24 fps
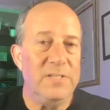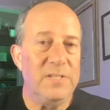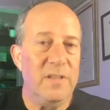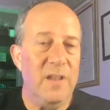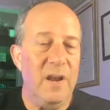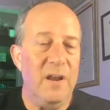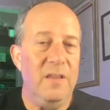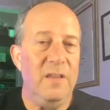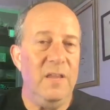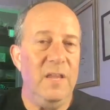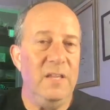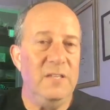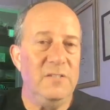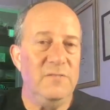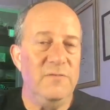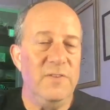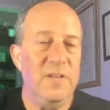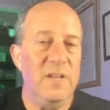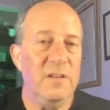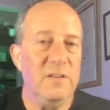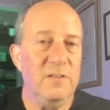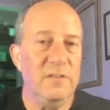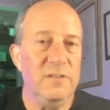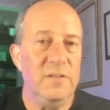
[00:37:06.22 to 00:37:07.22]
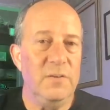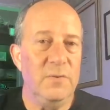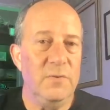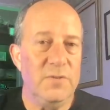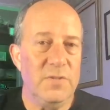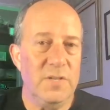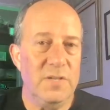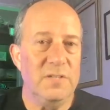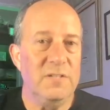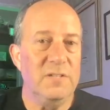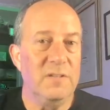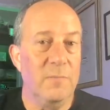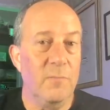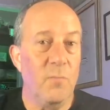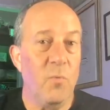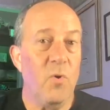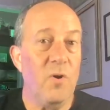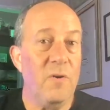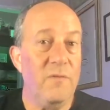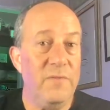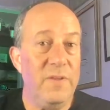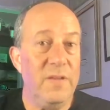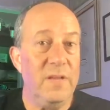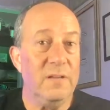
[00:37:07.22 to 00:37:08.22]
that each vehicle uses, the
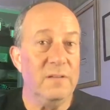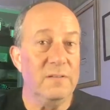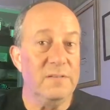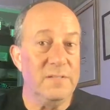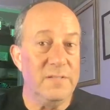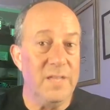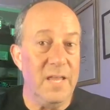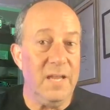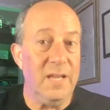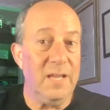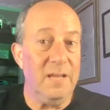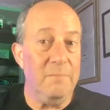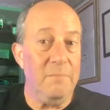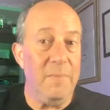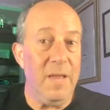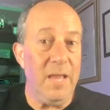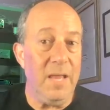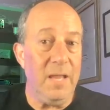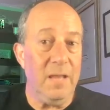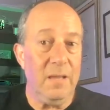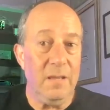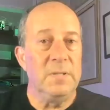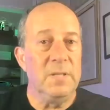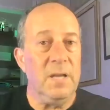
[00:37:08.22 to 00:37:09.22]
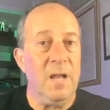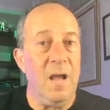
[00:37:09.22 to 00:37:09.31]
more vehicles they can make.